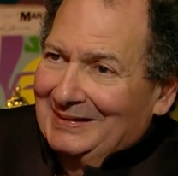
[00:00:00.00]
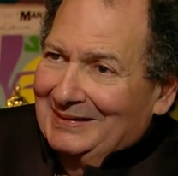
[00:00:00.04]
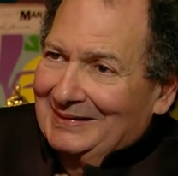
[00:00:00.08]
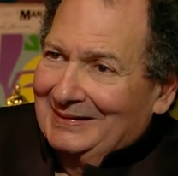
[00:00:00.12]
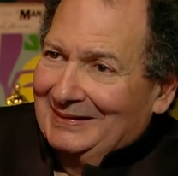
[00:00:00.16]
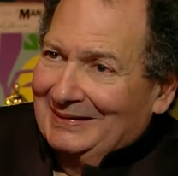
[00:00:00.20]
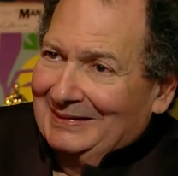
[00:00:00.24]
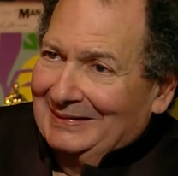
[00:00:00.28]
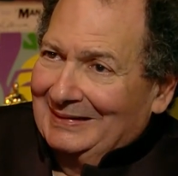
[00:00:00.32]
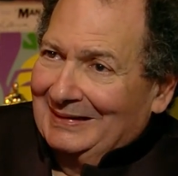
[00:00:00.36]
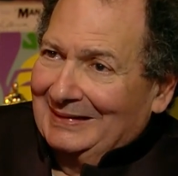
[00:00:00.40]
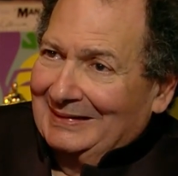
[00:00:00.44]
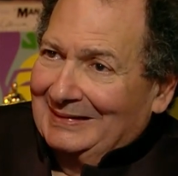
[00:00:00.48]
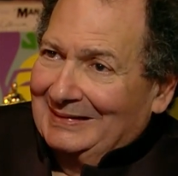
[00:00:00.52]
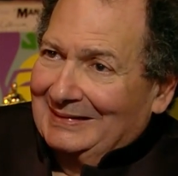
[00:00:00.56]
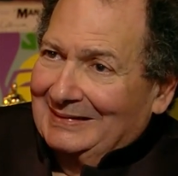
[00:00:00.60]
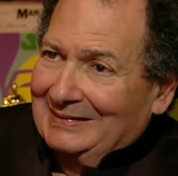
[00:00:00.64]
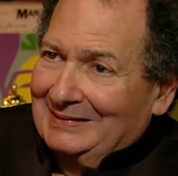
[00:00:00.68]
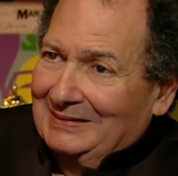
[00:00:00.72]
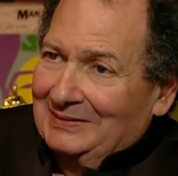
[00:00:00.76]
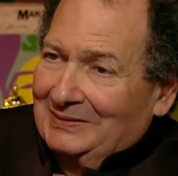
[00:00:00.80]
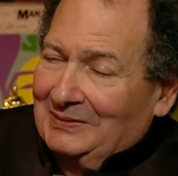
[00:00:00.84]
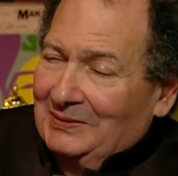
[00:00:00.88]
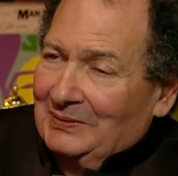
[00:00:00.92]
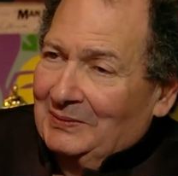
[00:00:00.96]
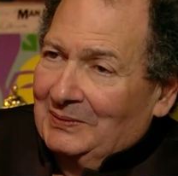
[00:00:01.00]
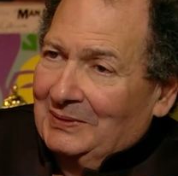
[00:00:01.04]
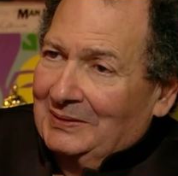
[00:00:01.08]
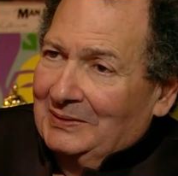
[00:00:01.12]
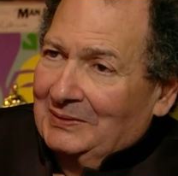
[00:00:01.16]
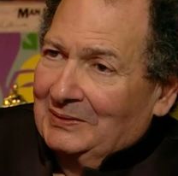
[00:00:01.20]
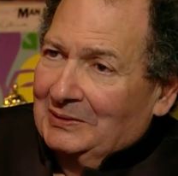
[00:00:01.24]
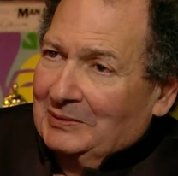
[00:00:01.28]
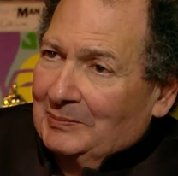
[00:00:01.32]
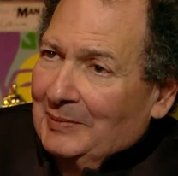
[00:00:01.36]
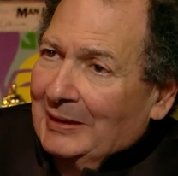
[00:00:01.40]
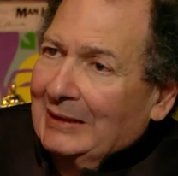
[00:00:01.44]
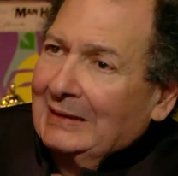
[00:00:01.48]

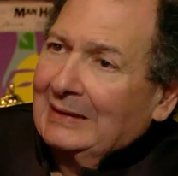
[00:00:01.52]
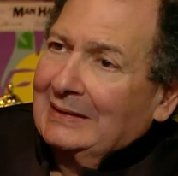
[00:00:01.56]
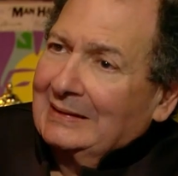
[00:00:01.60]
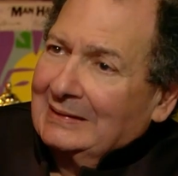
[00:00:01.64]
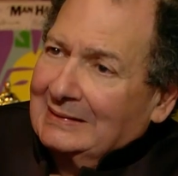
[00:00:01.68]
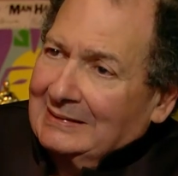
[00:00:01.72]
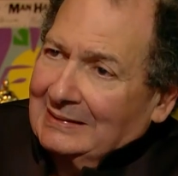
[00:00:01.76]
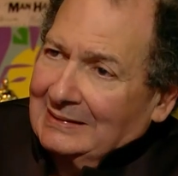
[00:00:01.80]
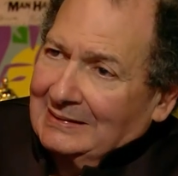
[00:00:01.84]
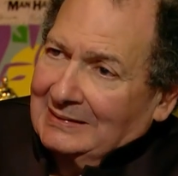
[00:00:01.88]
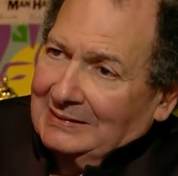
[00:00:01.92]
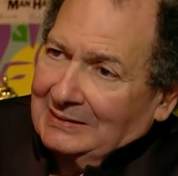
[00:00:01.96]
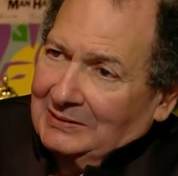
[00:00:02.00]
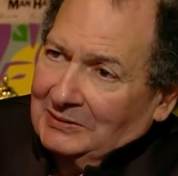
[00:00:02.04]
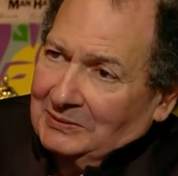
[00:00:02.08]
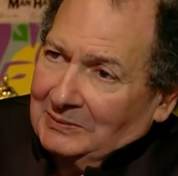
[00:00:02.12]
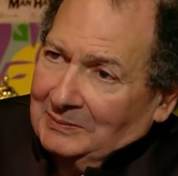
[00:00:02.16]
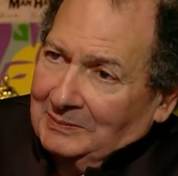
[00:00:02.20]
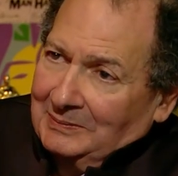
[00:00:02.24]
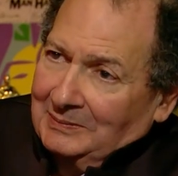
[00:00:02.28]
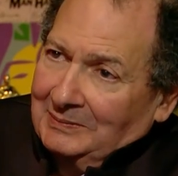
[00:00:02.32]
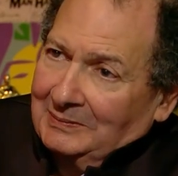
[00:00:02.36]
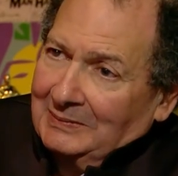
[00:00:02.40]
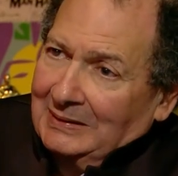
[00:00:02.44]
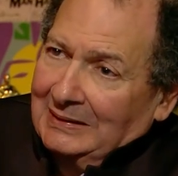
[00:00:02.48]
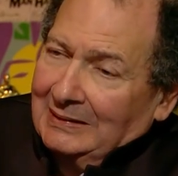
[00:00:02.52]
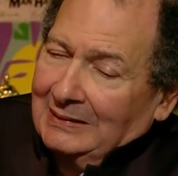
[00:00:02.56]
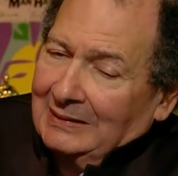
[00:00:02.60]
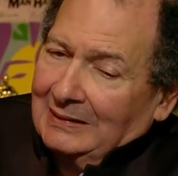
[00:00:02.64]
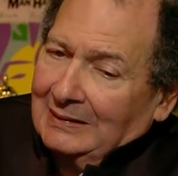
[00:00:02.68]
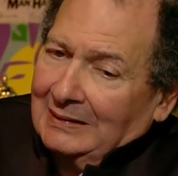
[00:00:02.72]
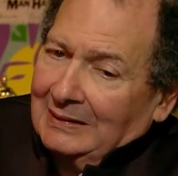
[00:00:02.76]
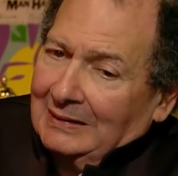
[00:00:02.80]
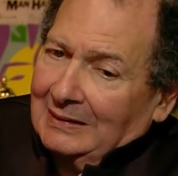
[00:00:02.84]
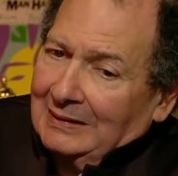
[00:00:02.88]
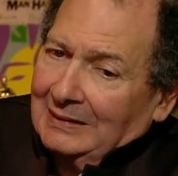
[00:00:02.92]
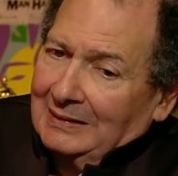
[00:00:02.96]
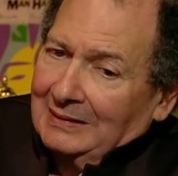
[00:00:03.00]
The banking system.
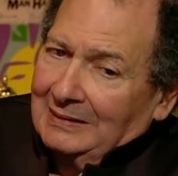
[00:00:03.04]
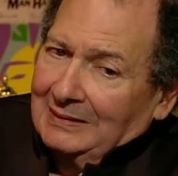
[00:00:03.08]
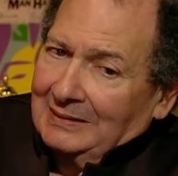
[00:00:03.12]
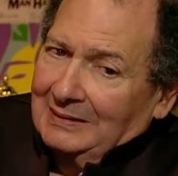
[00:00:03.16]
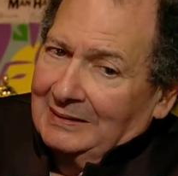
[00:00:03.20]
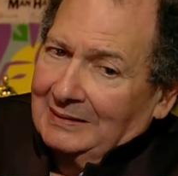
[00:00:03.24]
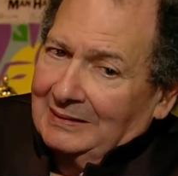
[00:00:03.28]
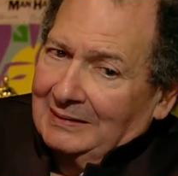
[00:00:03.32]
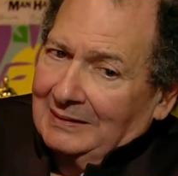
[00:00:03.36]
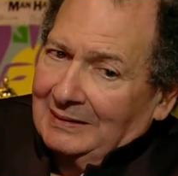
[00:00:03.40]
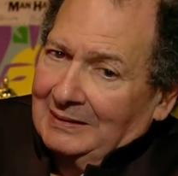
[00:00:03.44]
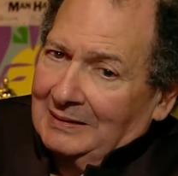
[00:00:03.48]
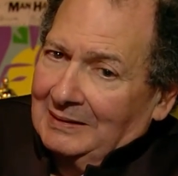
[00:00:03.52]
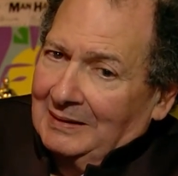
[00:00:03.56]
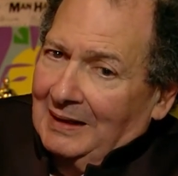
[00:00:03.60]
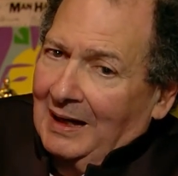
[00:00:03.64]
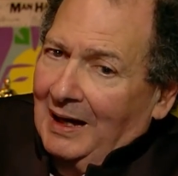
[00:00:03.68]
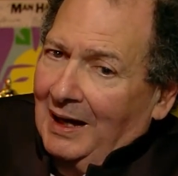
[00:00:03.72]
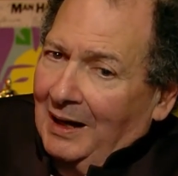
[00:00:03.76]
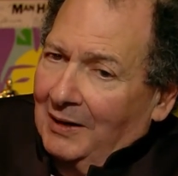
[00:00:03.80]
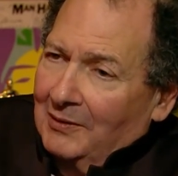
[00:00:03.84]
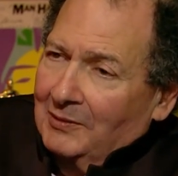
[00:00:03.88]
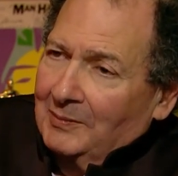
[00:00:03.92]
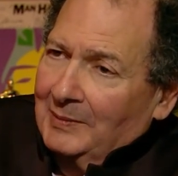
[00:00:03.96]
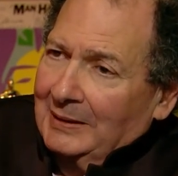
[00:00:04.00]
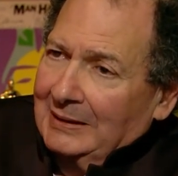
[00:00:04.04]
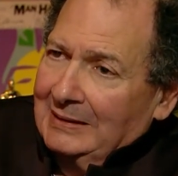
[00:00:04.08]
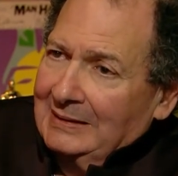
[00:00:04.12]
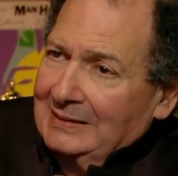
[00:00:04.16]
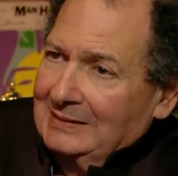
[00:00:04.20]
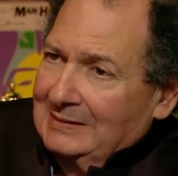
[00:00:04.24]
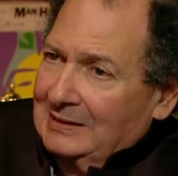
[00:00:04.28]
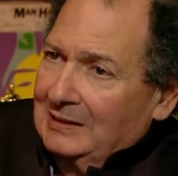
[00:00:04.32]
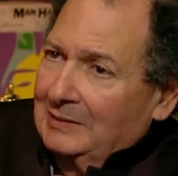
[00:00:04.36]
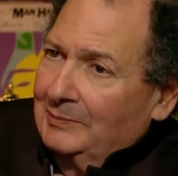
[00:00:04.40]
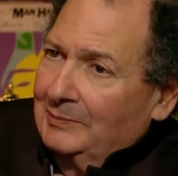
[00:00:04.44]
Our money is in the